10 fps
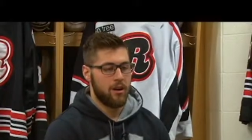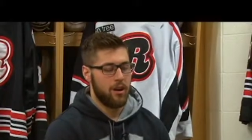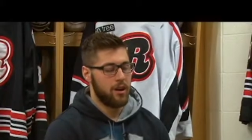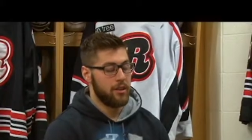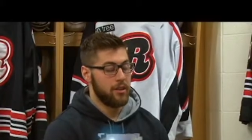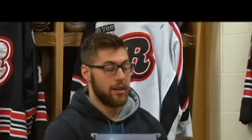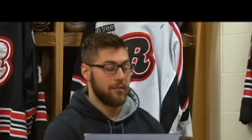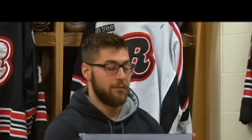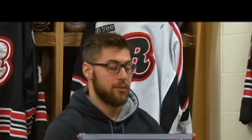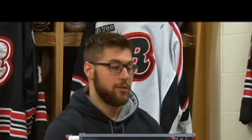Uh,
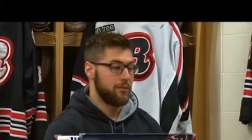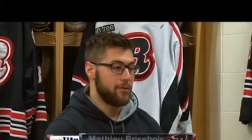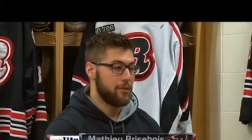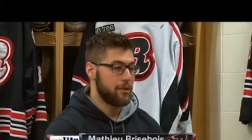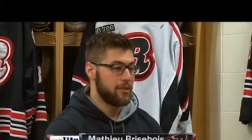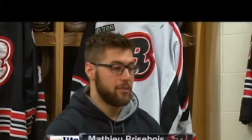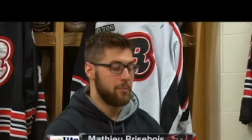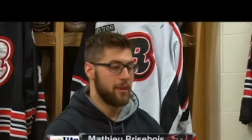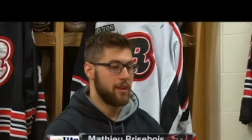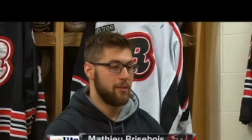yeah, for, for the race in the
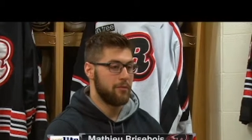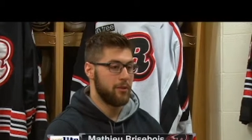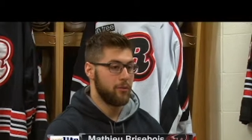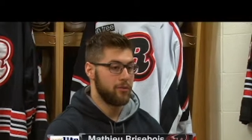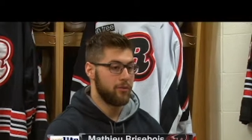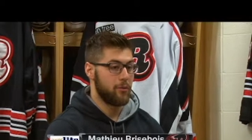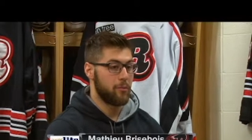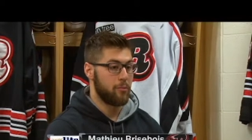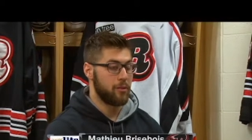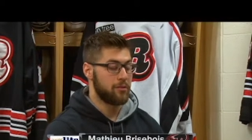playoff, those
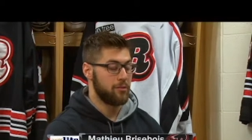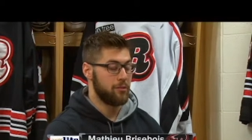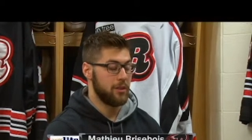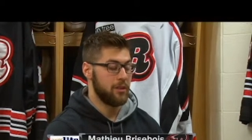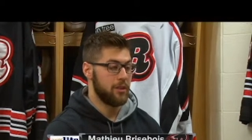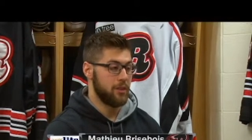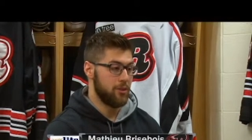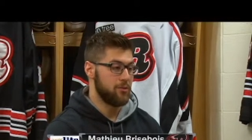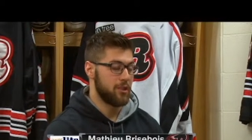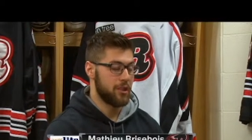four points were really
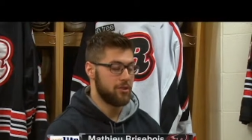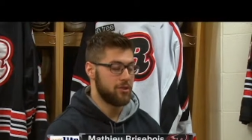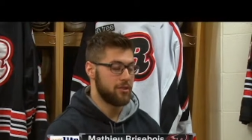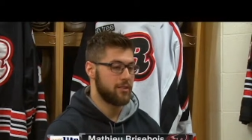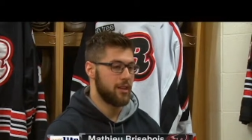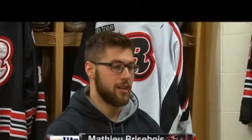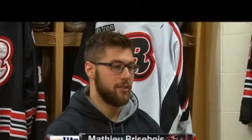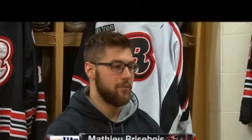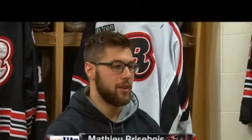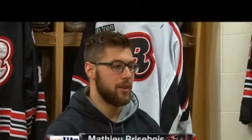huge, like you just said.
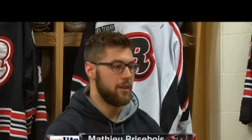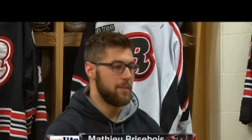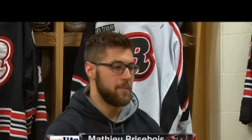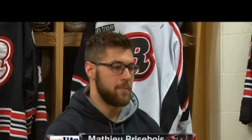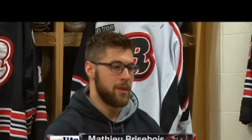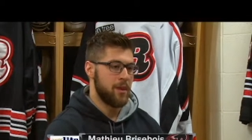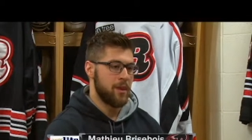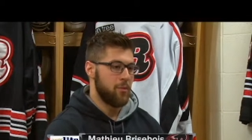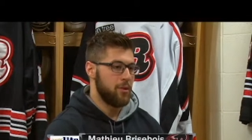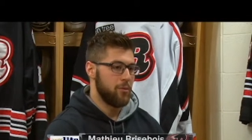Um,
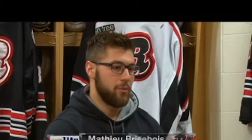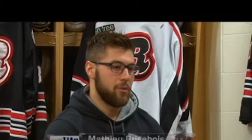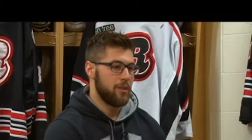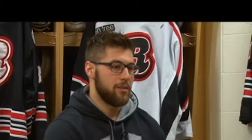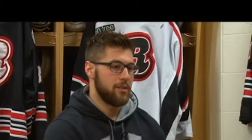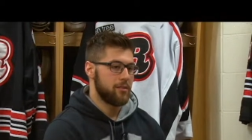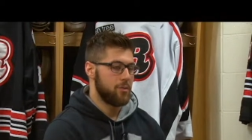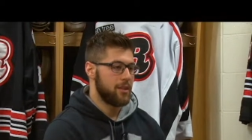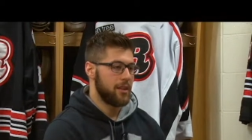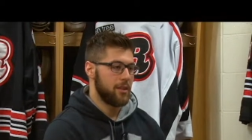we, we went in this
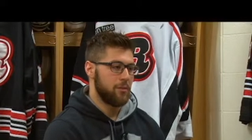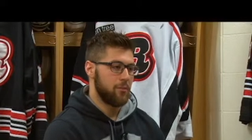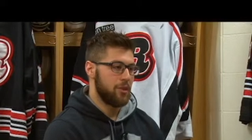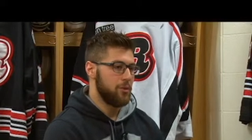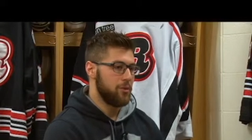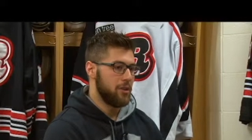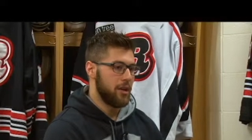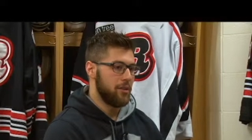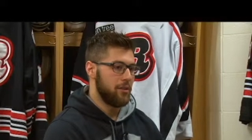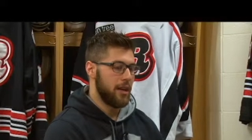weekend and we knew we
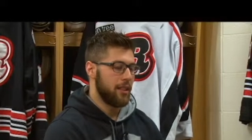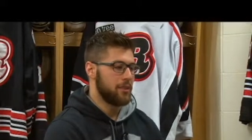had at